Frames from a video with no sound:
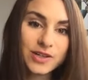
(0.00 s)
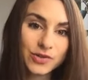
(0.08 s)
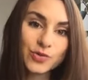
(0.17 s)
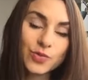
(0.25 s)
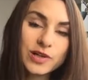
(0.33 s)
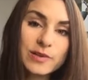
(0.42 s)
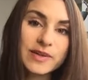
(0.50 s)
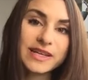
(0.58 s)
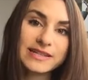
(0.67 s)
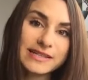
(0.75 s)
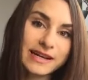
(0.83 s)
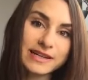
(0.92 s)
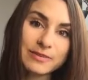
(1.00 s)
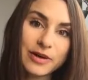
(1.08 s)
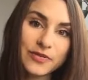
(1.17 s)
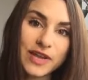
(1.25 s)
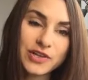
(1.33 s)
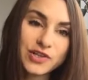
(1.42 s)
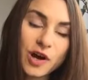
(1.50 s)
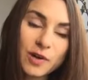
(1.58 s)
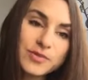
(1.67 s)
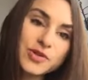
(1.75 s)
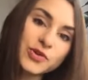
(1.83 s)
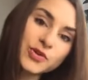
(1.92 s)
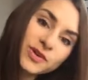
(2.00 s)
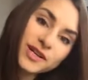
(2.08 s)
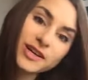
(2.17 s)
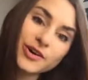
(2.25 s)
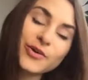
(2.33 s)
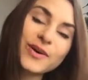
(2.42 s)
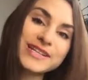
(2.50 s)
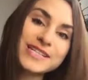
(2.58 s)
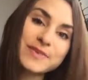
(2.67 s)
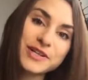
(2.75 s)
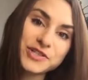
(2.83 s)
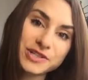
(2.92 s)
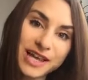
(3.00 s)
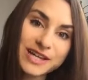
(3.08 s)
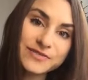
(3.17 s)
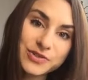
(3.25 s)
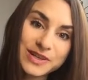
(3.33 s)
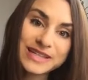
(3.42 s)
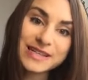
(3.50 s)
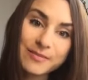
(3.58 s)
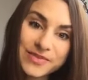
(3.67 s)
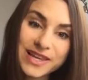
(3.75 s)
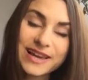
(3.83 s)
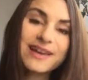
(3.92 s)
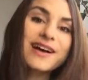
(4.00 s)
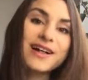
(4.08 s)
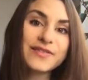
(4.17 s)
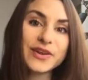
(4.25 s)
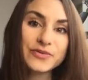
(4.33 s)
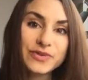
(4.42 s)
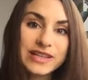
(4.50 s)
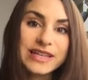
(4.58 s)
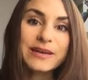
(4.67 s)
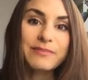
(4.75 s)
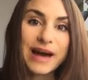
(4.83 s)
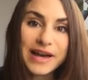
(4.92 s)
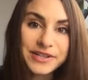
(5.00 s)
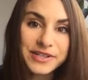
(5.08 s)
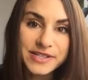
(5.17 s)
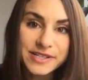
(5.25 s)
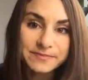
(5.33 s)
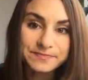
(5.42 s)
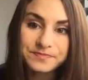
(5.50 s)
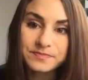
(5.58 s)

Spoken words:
who will be excited about that job so you can go and spend your life doing something that really matters.